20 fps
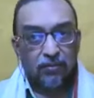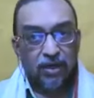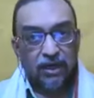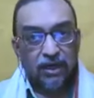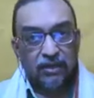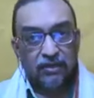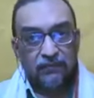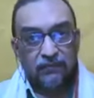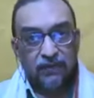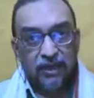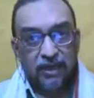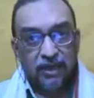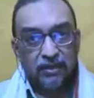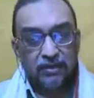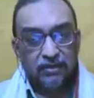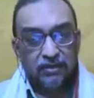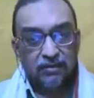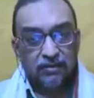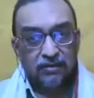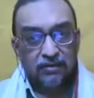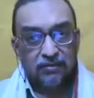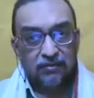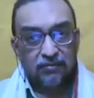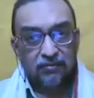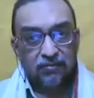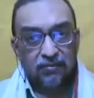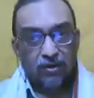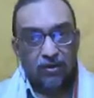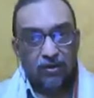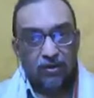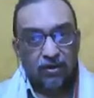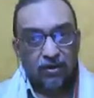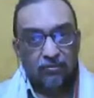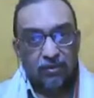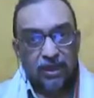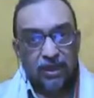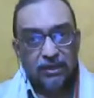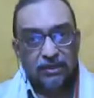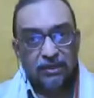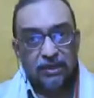by the fact,
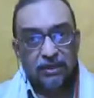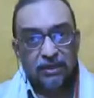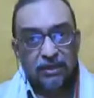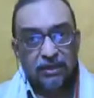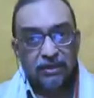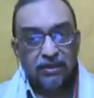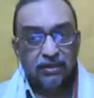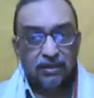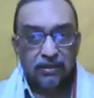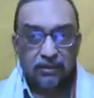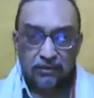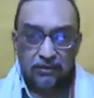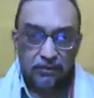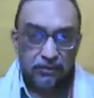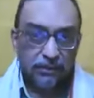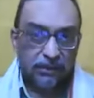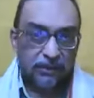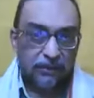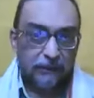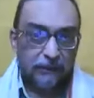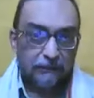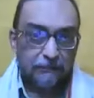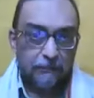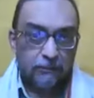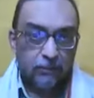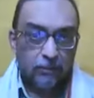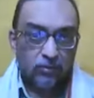or by stating the conclusion,